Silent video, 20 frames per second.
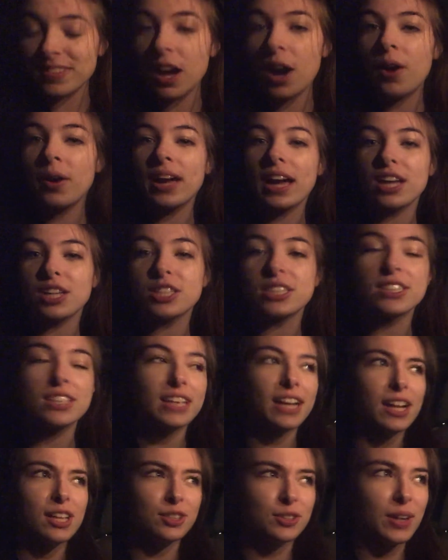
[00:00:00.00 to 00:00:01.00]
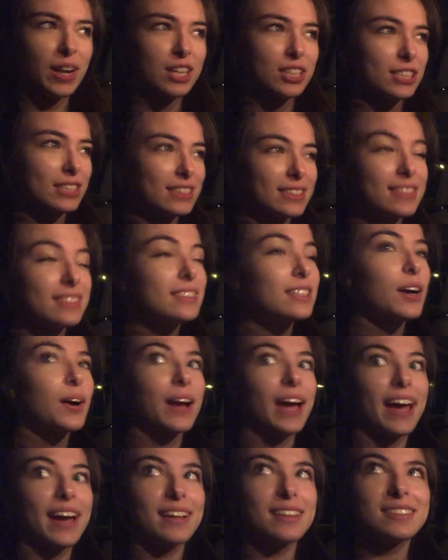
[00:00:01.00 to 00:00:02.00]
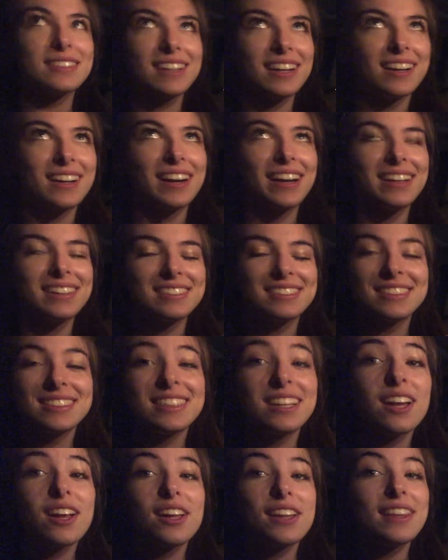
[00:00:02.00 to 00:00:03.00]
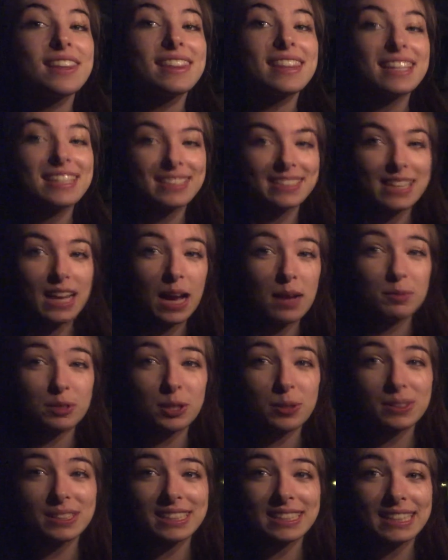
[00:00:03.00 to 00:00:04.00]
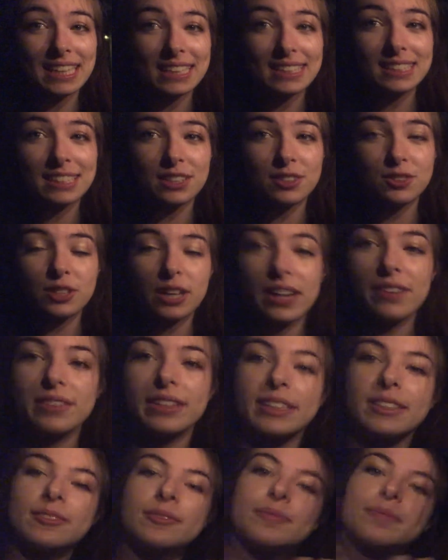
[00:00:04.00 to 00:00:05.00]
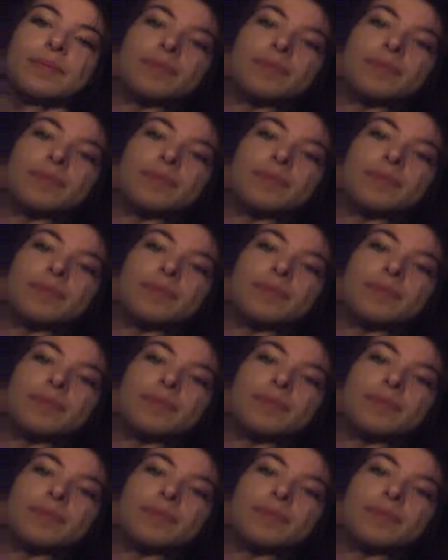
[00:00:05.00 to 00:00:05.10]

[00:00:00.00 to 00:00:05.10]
Oh yeah, she's looking at directions. Okay, all right. This time she wasn't texting and driving.